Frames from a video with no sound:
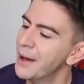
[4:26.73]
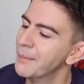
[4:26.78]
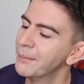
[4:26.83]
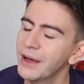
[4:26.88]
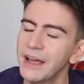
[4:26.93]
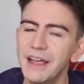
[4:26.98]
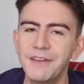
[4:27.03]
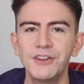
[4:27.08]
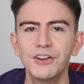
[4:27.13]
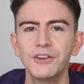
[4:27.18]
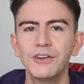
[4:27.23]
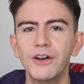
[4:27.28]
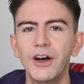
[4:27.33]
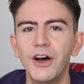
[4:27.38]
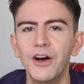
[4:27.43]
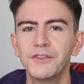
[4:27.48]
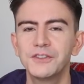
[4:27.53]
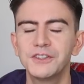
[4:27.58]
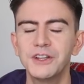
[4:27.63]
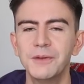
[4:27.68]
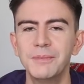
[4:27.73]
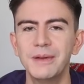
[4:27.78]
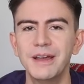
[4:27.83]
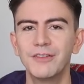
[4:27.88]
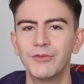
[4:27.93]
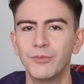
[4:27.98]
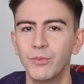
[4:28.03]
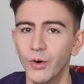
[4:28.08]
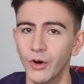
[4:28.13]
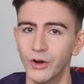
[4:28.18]
But if you're after a
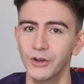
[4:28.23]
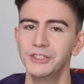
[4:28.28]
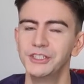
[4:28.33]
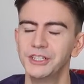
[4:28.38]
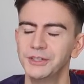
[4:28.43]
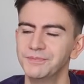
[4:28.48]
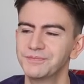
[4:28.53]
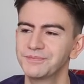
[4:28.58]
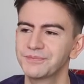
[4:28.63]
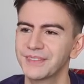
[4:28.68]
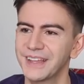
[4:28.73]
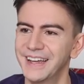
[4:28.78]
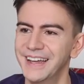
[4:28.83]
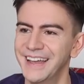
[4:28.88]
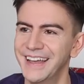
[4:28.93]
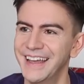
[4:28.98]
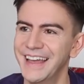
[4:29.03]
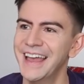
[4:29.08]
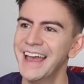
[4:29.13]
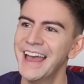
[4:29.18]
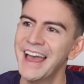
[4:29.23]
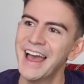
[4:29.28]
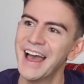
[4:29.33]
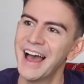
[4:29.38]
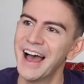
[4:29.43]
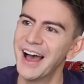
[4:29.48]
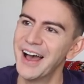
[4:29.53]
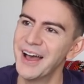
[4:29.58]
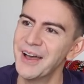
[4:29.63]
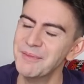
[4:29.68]
bit of wood,
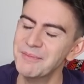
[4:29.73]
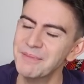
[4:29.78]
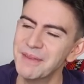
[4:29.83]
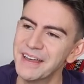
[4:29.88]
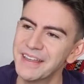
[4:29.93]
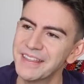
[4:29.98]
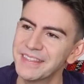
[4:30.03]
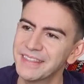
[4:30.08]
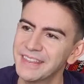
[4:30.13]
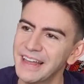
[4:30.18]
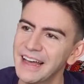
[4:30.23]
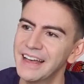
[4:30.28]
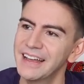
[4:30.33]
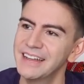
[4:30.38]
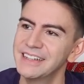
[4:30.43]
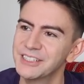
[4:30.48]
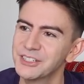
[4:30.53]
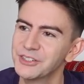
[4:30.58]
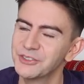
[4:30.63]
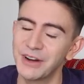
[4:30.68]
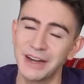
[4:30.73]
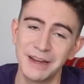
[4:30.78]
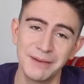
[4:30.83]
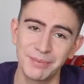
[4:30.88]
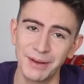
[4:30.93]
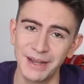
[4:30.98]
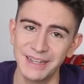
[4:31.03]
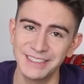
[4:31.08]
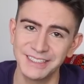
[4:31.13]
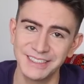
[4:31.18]
that is a great
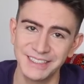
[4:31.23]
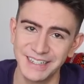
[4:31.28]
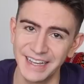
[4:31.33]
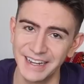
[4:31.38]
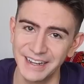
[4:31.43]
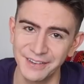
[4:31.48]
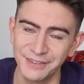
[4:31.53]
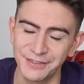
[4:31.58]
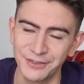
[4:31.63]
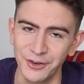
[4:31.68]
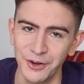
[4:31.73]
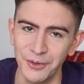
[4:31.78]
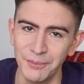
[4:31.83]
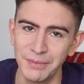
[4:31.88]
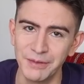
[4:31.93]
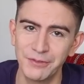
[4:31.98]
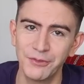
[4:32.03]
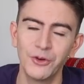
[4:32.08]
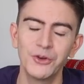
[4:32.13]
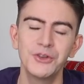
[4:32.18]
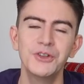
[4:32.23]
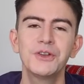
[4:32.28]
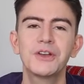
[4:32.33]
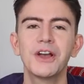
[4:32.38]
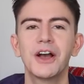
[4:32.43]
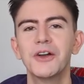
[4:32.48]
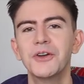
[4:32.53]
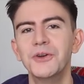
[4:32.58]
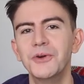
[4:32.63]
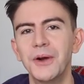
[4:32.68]
place to get it from before you
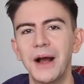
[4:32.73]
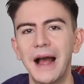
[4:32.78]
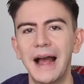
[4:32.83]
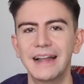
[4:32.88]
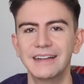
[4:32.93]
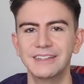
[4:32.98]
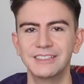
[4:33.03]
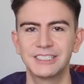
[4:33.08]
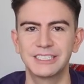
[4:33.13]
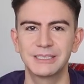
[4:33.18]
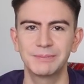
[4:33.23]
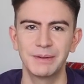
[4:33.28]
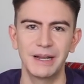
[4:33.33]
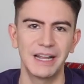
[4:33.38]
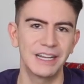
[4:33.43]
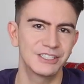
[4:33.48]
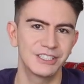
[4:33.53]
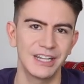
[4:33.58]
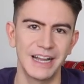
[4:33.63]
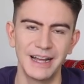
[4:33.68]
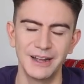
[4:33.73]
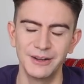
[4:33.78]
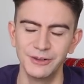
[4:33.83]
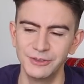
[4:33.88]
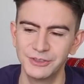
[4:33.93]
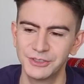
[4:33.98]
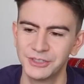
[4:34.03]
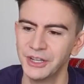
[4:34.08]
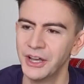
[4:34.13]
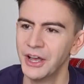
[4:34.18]
go and splash
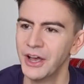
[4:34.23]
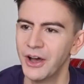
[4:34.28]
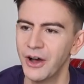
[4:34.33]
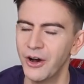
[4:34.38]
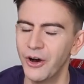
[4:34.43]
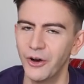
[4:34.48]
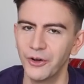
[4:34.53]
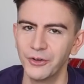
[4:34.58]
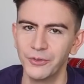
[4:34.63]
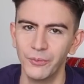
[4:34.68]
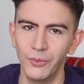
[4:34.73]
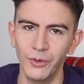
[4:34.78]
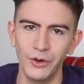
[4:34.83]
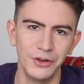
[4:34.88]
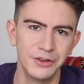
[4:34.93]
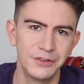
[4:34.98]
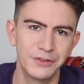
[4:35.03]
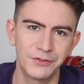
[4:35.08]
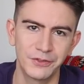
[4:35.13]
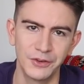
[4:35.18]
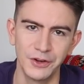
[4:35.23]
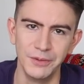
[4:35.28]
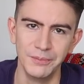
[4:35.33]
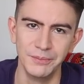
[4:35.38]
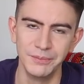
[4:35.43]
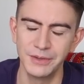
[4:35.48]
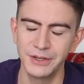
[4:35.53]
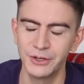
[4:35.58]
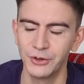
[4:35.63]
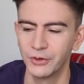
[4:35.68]
out on wood
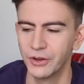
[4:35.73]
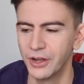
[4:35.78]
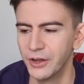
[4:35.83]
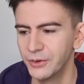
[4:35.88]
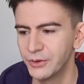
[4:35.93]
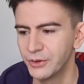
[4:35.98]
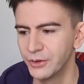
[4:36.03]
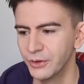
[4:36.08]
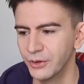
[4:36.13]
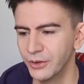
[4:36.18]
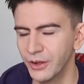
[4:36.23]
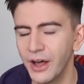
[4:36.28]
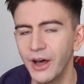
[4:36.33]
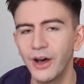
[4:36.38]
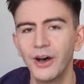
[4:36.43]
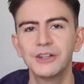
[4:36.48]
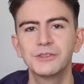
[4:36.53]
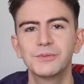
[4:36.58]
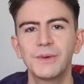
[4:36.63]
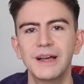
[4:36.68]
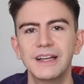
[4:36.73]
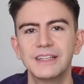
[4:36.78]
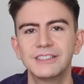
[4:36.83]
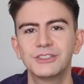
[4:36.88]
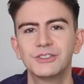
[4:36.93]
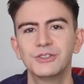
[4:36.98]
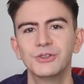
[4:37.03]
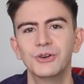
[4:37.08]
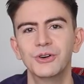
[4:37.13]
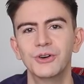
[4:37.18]
from your local hardware
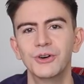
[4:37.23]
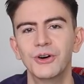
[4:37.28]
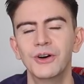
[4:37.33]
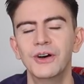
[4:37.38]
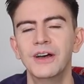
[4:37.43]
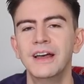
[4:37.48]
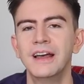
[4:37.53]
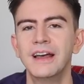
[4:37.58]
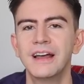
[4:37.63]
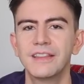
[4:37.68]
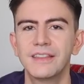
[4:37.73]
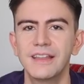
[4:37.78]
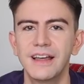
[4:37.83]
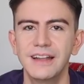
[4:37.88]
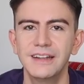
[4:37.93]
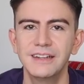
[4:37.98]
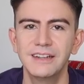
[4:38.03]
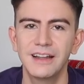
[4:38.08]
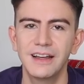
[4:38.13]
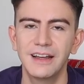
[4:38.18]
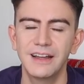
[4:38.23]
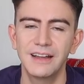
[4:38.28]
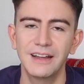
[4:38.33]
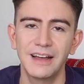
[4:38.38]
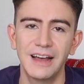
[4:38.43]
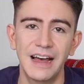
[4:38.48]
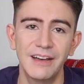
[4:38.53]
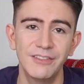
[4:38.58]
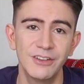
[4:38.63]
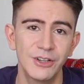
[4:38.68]
store. Then
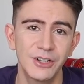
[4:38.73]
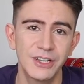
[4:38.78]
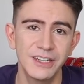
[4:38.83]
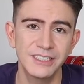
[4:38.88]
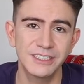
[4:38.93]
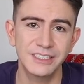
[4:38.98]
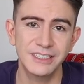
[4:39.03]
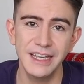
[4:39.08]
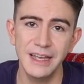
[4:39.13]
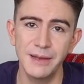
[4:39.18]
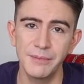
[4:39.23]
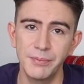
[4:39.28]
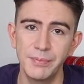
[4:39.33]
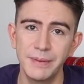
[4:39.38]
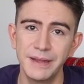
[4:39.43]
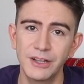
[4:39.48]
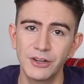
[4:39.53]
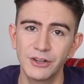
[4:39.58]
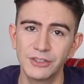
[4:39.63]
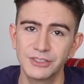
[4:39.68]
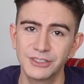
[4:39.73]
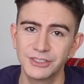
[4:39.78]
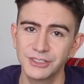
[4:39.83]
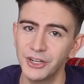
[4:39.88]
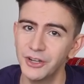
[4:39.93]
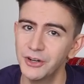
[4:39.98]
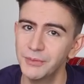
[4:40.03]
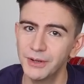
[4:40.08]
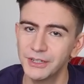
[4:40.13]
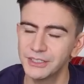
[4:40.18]
have a look in a skip, because
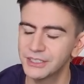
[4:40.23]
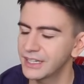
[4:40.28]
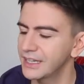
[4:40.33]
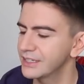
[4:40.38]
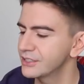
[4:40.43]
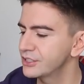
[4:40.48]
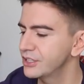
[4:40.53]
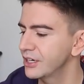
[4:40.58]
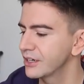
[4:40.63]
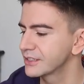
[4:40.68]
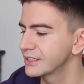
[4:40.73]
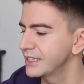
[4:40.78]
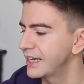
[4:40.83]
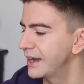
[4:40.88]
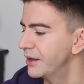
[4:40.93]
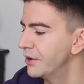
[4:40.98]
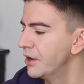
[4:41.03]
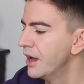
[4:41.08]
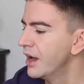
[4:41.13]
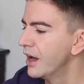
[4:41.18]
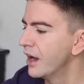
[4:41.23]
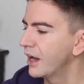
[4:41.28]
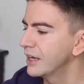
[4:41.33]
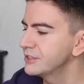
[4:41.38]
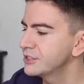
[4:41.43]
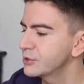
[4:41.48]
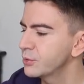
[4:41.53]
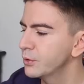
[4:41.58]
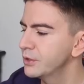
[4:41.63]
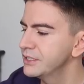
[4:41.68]
so much gets chucked out.
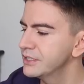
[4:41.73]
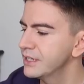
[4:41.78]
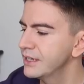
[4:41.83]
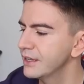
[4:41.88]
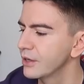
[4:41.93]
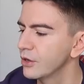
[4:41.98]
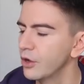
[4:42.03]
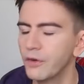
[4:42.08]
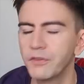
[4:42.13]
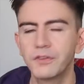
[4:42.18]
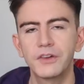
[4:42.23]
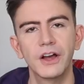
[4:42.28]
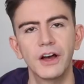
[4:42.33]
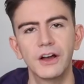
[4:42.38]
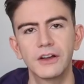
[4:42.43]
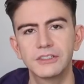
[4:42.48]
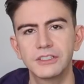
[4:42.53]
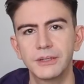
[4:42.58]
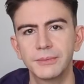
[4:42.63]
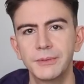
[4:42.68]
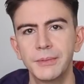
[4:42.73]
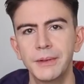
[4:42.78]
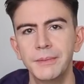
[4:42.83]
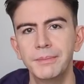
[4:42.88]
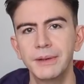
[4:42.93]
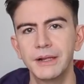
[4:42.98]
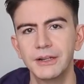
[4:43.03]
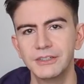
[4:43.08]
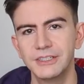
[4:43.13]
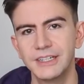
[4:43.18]
I just wanted a little off cut, because I'm gonna be
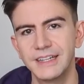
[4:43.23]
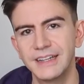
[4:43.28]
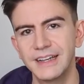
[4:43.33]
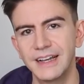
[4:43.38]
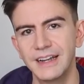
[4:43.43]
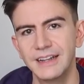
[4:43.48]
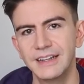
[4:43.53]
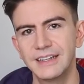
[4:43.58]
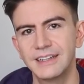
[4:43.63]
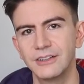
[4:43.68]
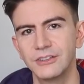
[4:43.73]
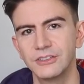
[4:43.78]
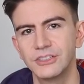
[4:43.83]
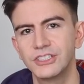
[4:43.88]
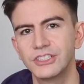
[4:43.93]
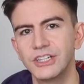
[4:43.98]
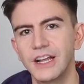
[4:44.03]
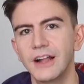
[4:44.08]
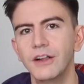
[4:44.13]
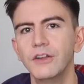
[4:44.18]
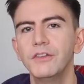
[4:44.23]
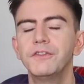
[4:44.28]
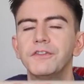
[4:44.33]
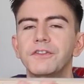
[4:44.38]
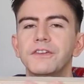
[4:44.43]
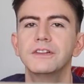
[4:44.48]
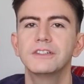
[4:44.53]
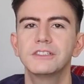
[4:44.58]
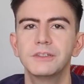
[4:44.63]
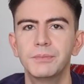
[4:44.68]
building a little
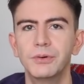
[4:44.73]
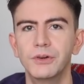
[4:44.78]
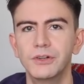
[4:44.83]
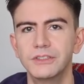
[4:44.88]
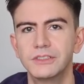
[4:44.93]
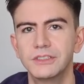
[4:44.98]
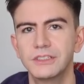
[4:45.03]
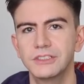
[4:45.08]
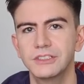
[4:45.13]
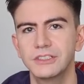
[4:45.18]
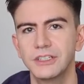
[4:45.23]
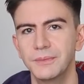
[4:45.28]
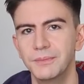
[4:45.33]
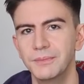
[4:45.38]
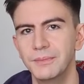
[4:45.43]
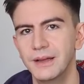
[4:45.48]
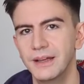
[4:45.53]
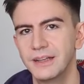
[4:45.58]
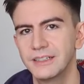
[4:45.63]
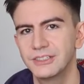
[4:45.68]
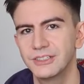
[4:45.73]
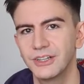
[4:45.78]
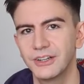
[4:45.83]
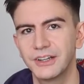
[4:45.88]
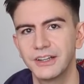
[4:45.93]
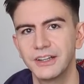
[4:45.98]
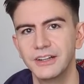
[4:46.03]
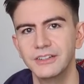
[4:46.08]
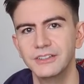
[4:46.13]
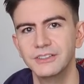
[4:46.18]
shelf to put some
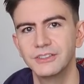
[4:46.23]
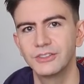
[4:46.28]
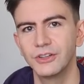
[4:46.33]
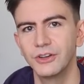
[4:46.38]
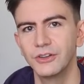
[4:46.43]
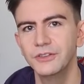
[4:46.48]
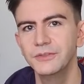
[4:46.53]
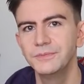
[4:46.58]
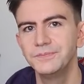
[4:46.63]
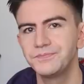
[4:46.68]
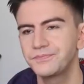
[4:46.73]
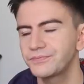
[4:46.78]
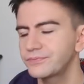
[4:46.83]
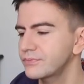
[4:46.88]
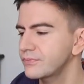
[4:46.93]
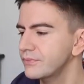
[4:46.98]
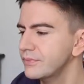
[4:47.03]
succulents on.